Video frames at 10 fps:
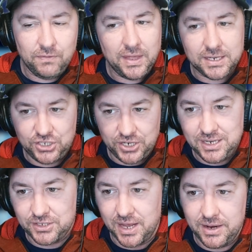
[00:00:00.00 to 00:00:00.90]
if they
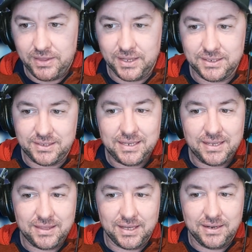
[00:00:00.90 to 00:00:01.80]
exchange that and they
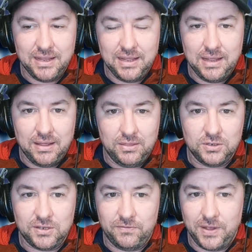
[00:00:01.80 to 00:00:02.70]
see that
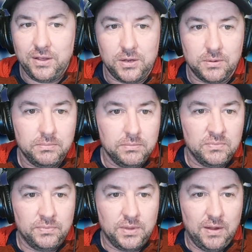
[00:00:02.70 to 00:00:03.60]
there's a value,
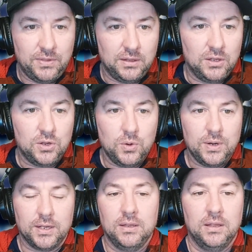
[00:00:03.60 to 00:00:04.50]
if the
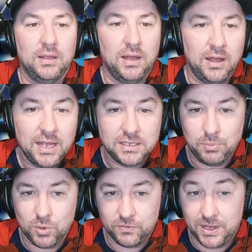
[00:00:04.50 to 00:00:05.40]
Laguna uh, has
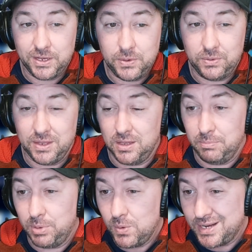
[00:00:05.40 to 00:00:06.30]
more value than
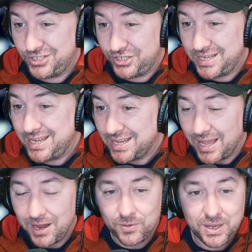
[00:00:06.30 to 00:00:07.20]
the Boca
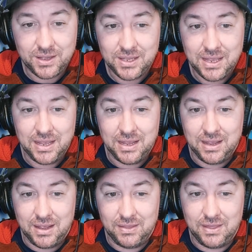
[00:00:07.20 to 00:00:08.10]
Chica area,
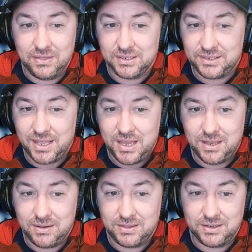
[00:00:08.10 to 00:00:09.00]
then the
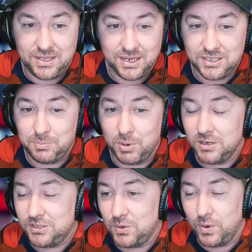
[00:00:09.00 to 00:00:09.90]
state, the Texas
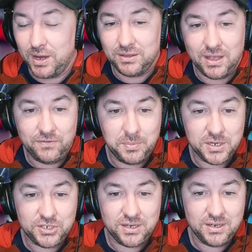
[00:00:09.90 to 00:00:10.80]
Parks and Wildlife
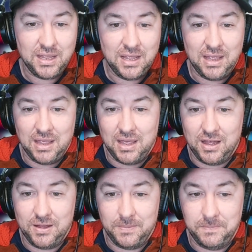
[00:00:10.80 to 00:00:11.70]
Commission,
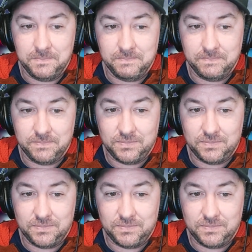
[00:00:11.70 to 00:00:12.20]
um,